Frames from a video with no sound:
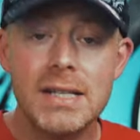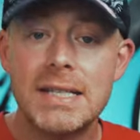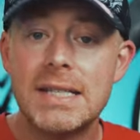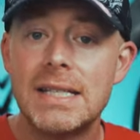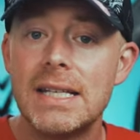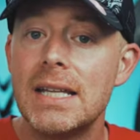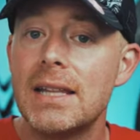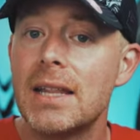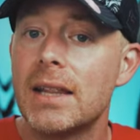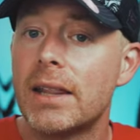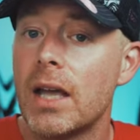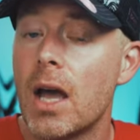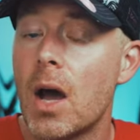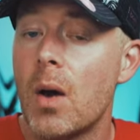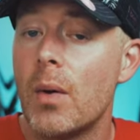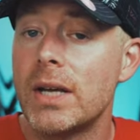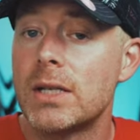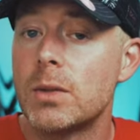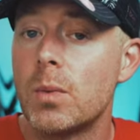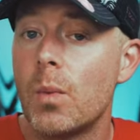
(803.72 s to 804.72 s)
can see that the
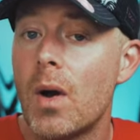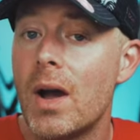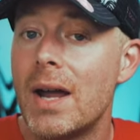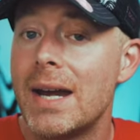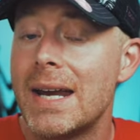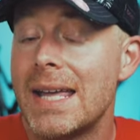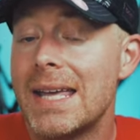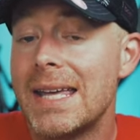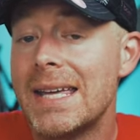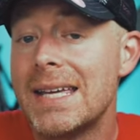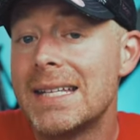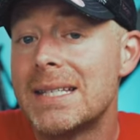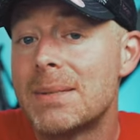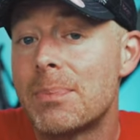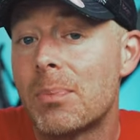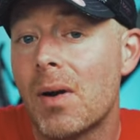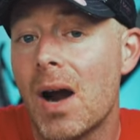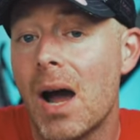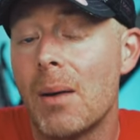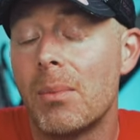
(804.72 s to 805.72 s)
OH1 is
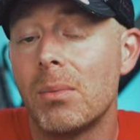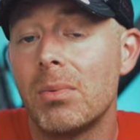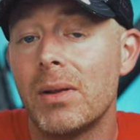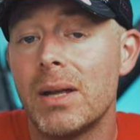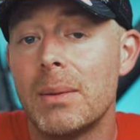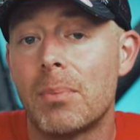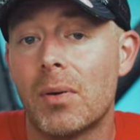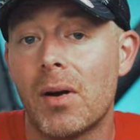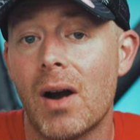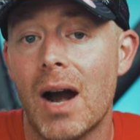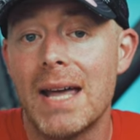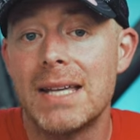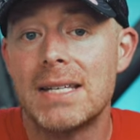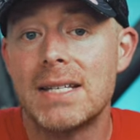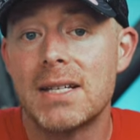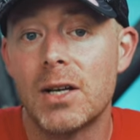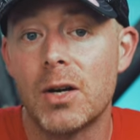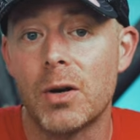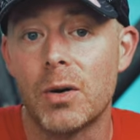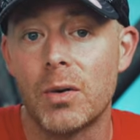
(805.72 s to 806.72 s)
probably
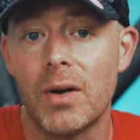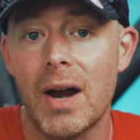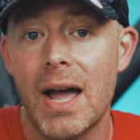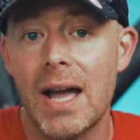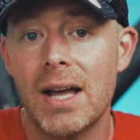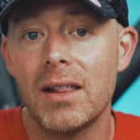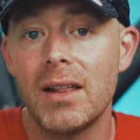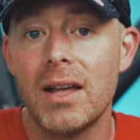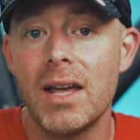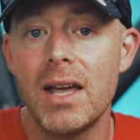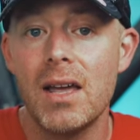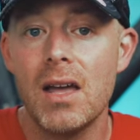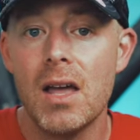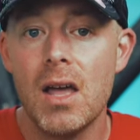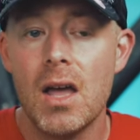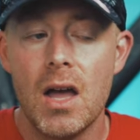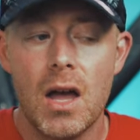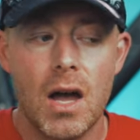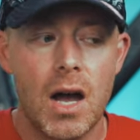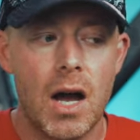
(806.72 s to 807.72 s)
priced correctly.
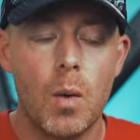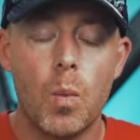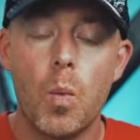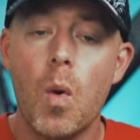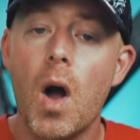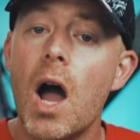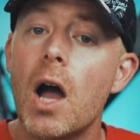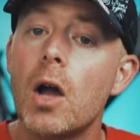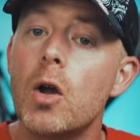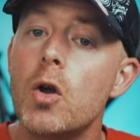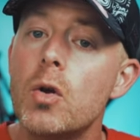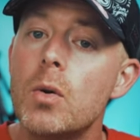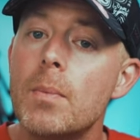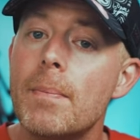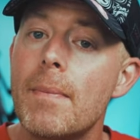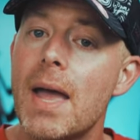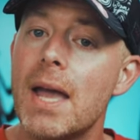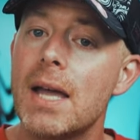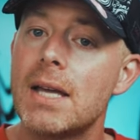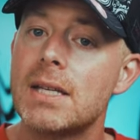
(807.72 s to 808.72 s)
Wahoo
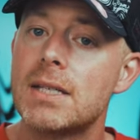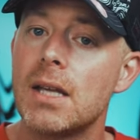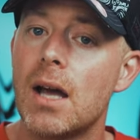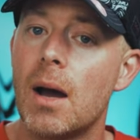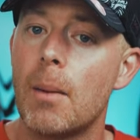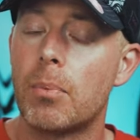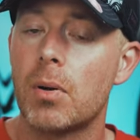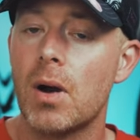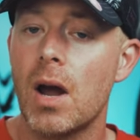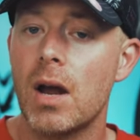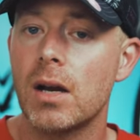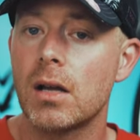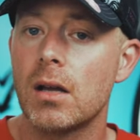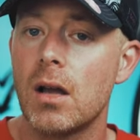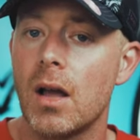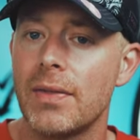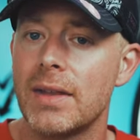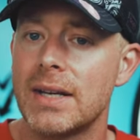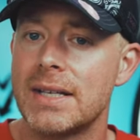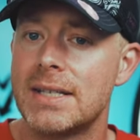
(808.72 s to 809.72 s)
makes a product
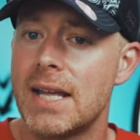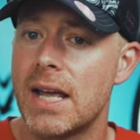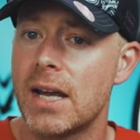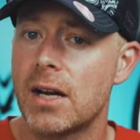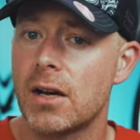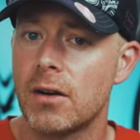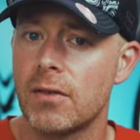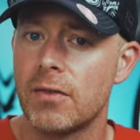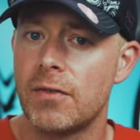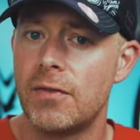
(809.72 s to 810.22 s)
called the Tickr